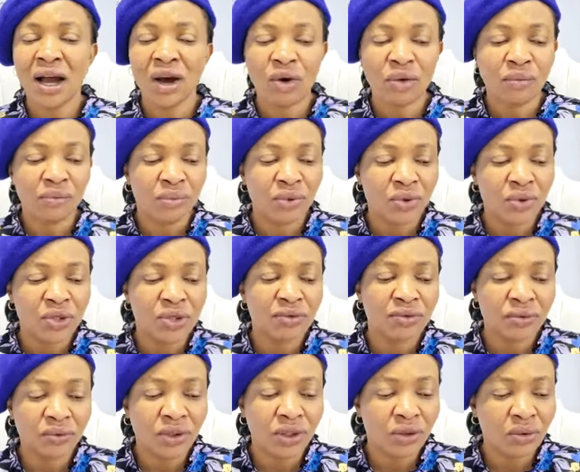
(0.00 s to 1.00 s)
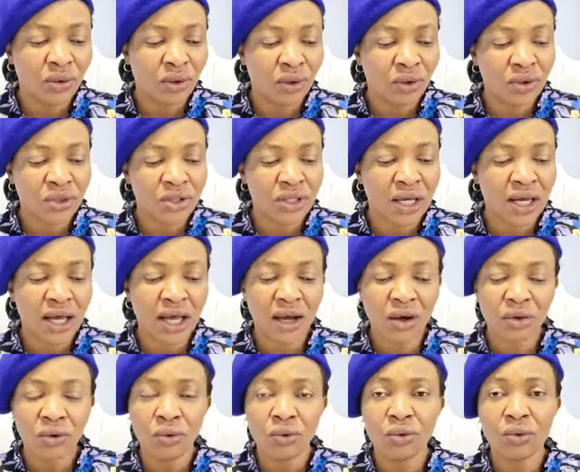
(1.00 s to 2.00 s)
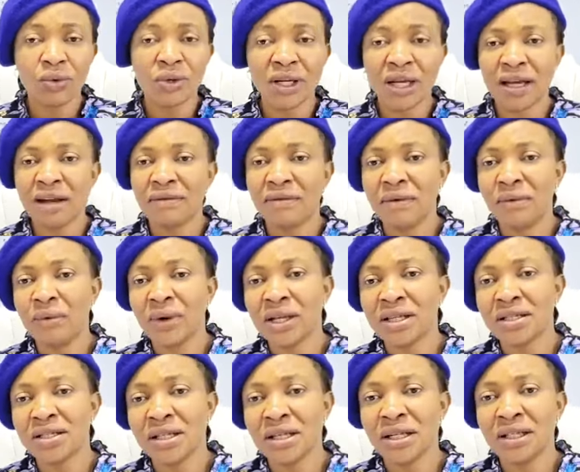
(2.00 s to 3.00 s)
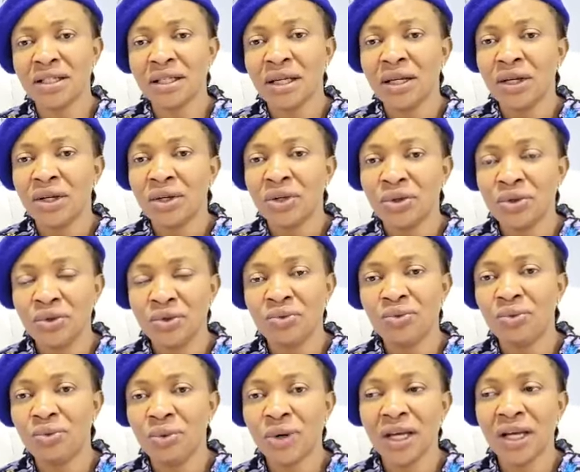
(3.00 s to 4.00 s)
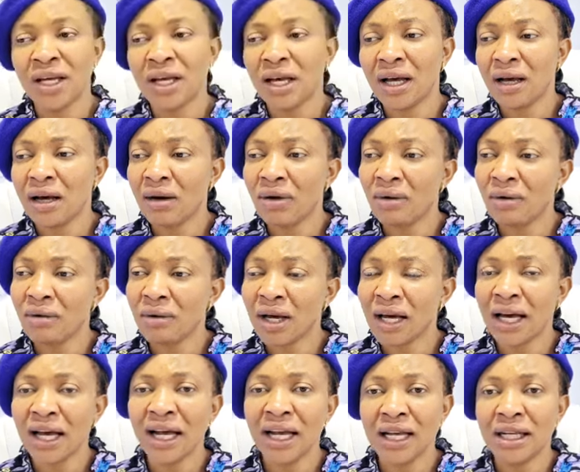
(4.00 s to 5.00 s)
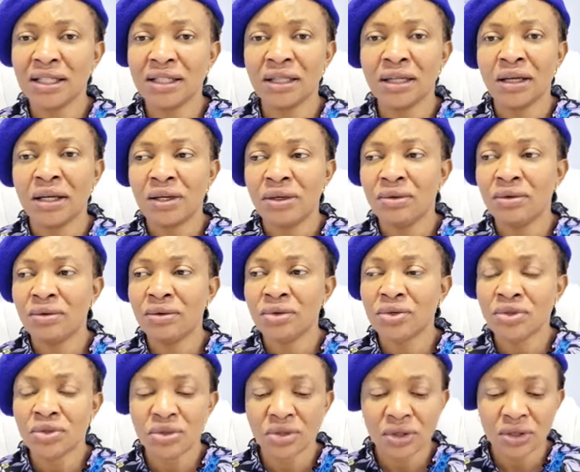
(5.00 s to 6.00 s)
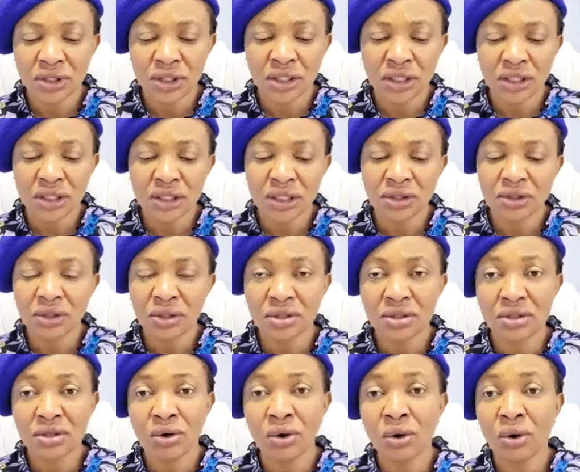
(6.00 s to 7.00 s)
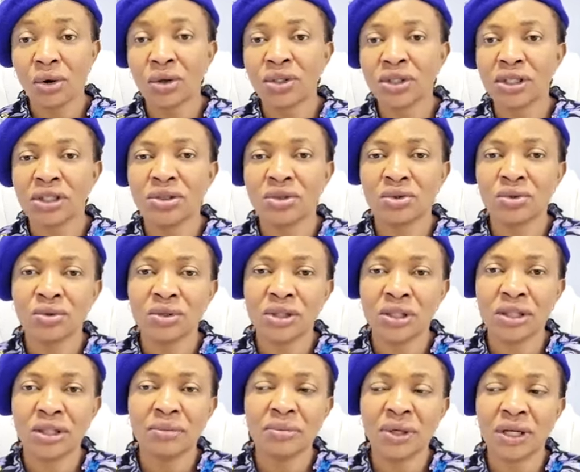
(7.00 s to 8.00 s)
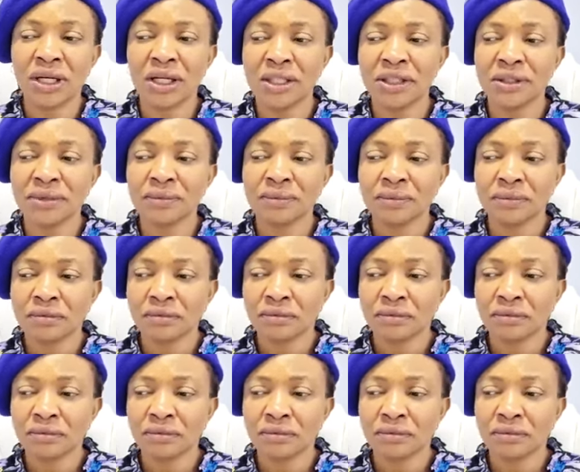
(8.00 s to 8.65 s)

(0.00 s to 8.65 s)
how beautiful it was, how good everyone said you were, how kind. You know, suddenly they just hurt it so deep and